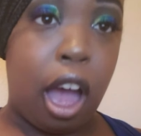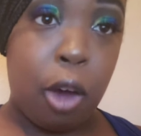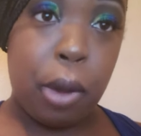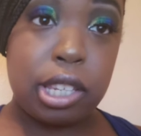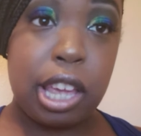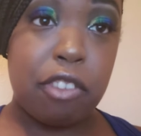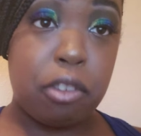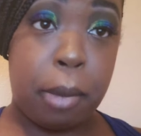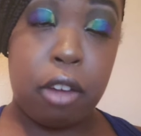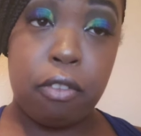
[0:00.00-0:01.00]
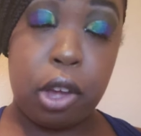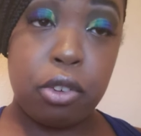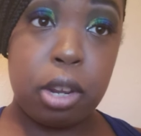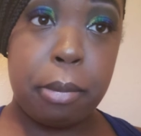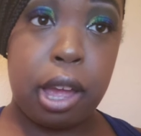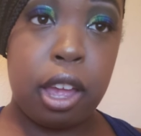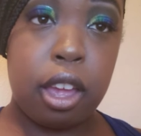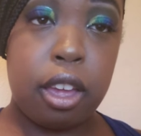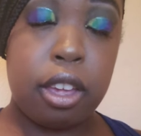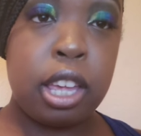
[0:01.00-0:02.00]
always having my phone in my
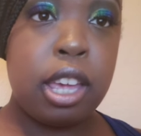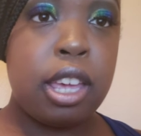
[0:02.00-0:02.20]
hand.